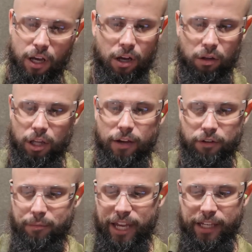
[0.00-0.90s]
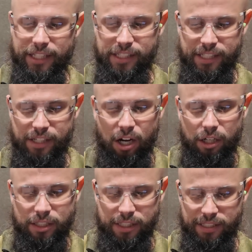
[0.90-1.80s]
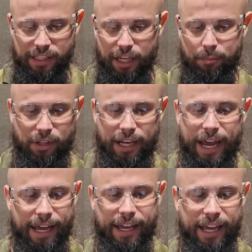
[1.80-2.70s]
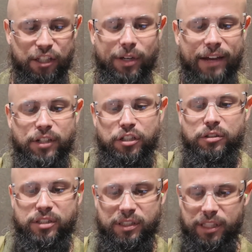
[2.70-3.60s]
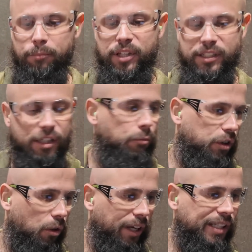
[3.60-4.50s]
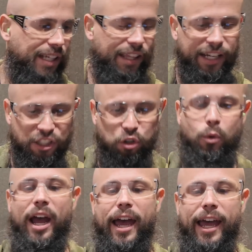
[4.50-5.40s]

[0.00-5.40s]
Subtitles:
Oh, love it, man. It's hard to slip. Like, you'd have to slip this in the grease and then try.